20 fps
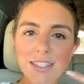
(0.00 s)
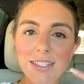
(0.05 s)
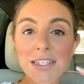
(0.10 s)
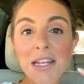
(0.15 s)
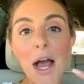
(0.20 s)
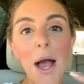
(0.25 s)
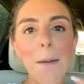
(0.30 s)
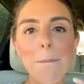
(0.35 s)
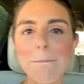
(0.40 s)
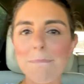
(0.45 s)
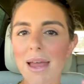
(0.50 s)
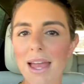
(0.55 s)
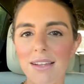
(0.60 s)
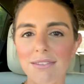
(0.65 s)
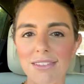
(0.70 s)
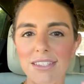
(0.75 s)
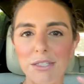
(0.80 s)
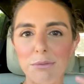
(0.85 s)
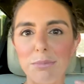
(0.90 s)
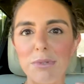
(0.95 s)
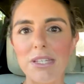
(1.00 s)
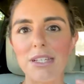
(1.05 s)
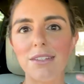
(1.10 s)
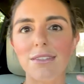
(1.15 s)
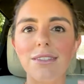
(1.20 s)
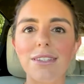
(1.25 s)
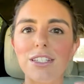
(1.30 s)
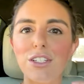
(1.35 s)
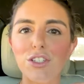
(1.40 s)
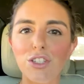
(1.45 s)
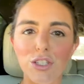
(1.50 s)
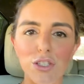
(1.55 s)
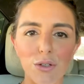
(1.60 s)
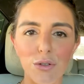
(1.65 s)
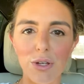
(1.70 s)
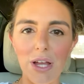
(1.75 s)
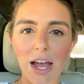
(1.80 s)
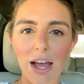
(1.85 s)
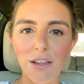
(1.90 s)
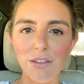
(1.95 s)
is not meant to be in such low
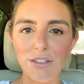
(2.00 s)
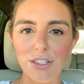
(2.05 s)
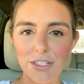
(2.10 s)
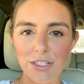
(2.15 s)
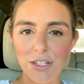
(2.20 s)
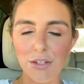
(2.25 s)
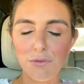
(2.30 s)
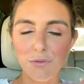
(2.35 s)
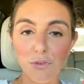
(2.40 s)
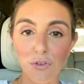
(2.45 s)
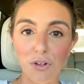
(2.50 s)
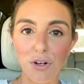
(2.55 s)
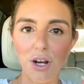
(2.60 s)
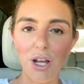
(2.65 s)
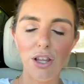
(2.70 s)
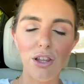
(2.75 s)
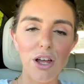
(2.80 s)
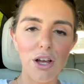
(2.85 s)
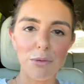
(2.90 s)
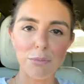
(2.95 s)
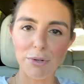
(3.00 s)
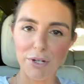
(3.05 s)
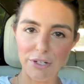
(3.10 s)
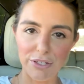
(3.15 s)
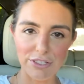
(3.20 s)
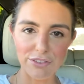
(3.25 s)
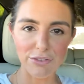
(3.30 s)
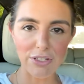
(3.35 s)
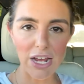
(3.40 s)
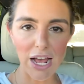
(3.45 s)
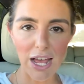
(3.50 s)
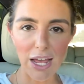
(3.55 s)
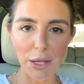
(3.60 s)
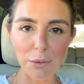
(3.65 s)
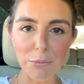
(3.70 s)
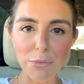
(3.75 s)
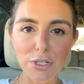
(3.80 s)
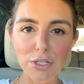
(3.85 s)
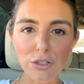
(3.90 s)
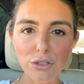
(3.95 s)
calories for a long period of
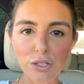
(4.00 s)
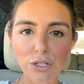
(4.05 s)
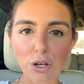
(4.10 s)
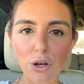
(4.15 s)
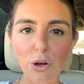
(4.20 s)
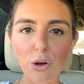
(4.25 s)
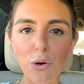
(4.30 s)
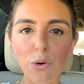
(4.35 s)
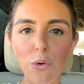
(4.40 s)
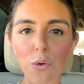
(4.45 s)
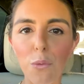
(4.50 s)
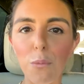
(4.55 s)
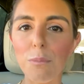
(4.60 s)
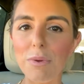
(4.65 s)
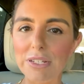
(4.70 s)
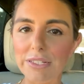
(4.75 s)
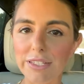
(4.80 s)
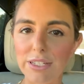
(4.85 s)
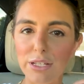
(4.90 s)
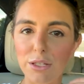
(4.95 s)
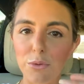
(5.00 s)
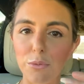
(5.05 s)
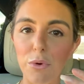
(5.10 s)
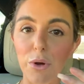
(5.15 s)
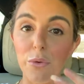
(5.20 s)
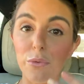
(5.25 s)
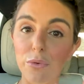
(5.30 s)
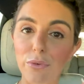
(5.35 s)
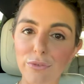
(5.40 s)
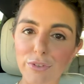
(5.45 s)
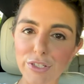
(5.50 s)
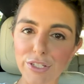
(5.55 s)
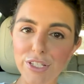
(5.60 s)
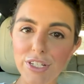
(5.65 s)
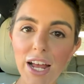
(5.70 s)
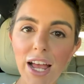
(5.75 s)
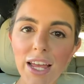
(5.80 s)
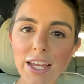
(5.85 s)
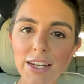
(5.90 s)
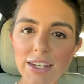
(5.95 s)
time. So basically what reverse
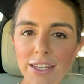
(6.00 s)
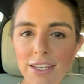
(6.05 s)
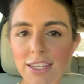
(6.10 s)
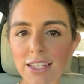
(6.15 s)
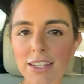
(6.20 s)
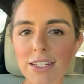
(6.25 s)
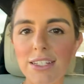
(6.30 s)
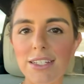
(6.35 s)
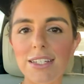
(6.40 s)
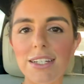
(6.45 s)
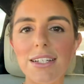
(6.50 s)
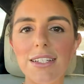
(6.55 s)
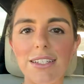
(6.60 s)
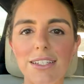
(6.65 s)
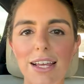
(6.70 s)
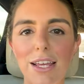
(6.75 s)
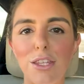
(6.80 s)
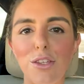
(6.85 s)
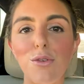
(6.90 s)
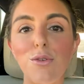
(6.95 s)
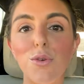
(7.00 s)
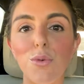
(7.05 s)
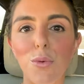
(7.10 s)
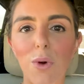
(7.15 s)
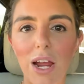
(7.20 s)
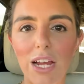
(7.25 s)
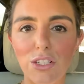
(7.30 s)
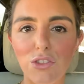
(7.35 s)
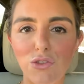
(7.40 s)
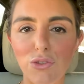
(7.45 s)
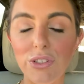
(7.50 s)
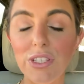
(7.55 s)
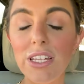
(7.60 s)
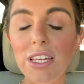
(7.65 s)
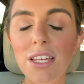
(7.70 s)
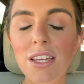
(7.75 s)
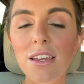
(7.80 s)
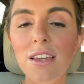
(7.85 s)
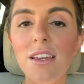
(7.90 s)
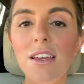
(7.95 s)
dieting is that you gradually
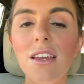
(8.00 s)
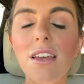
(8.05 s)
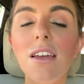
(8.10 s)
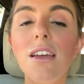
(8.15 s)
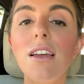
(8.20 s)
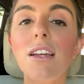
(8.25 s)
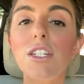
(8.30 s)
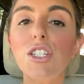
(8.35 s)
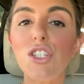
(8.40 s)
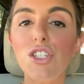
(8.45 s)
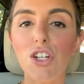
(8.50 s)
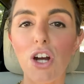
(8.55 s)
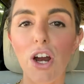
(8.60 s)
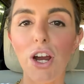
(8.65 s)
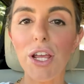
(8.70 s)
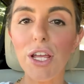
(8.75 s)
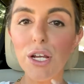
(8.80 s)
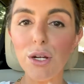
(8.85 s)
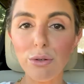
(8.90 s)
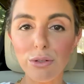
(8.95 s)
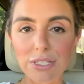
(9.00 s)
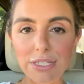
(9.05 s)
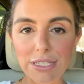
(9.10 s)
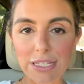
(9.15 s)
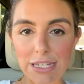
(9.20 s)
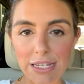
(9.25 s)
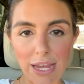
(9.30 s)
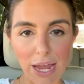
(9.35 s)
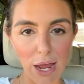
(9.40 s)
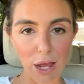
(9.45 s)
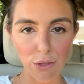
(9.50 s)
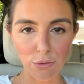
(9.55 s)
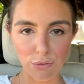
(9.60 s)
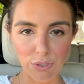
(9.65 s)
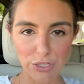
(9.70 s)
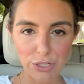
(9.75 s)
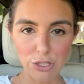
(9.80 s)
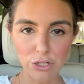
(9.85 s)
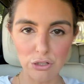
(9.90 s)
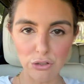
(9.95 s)
start increasing
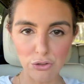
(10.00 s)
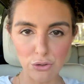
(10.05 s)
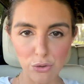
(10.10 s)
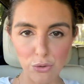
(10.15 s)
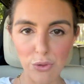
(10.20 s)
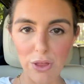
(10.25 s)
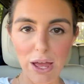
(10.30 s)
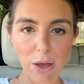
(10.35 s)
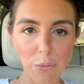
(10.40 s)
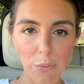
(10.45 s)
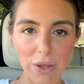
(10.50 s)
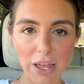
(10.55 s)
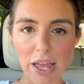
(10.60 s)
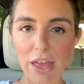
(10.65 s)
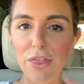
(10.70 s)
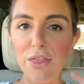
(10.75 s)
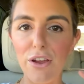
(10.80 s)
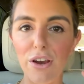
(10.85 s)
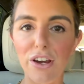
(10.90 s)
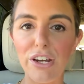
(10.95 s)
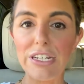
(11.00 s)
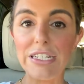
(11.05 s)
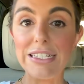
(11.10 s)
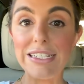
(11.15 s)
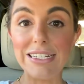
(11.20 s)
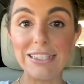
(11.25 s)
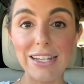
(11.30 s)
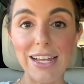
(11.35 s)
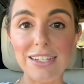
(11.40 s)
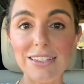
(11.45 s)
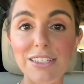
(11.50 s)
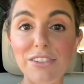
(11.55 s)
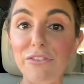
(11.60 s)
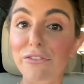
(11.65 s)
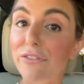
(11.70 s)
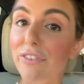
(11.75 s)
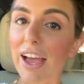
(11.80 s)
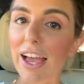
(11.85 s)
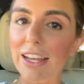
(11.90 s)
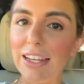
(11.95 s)
calories so that way there is less
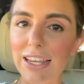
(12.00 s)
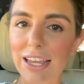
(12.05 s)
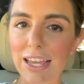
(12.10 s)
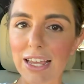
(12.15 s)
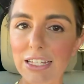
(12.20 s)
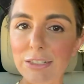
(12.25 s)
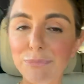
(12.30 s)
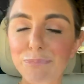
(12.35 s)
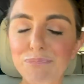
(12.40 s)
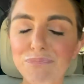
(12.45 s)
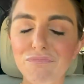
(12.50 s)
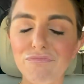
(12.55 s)
fat gain